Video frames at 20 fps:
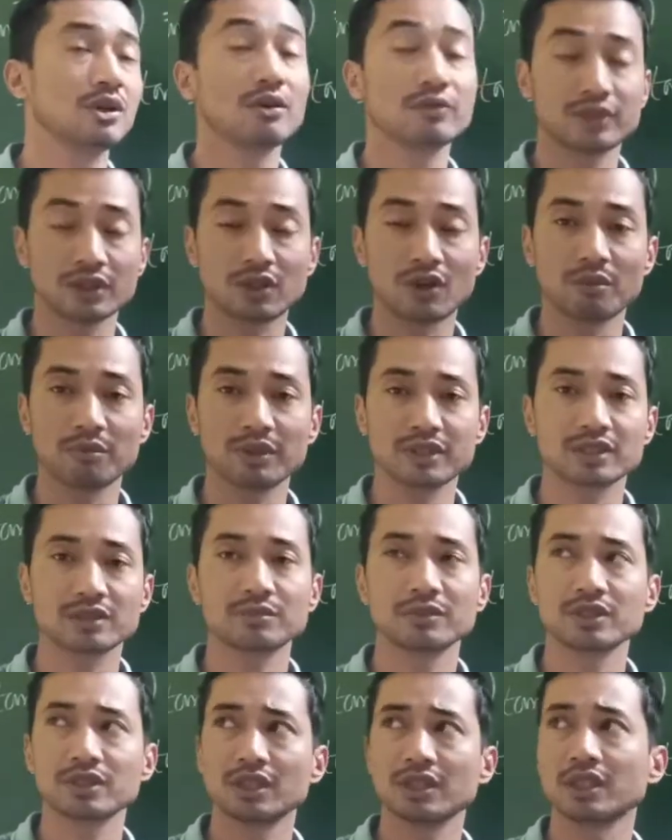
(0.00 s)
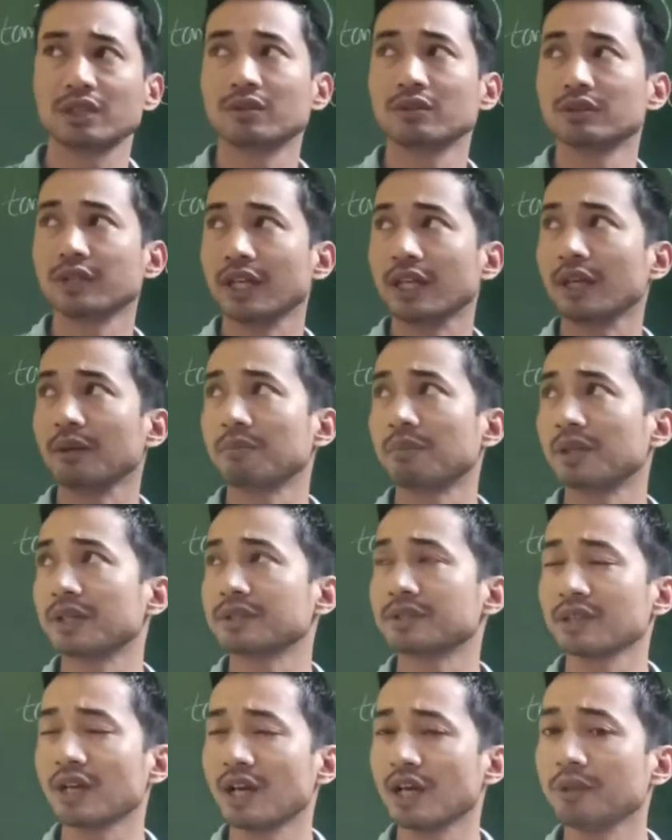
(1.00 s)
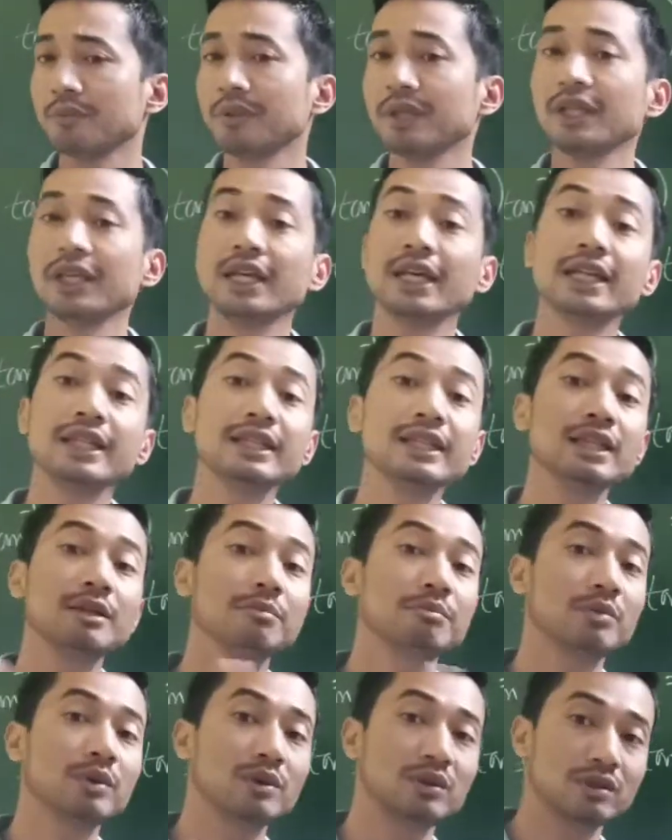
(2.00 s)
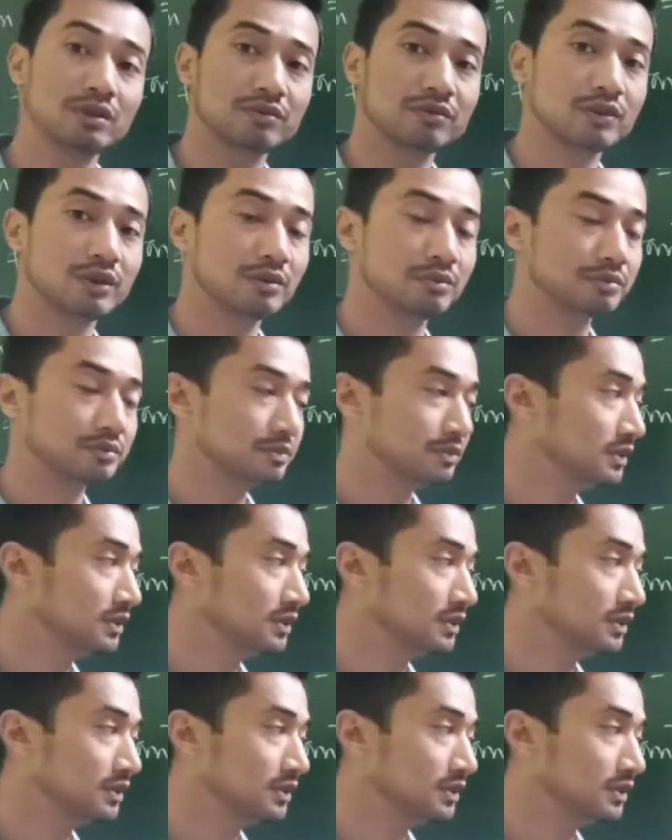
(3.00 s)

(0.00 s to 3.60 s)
of the complex number z equal to a plus ib in the polar form,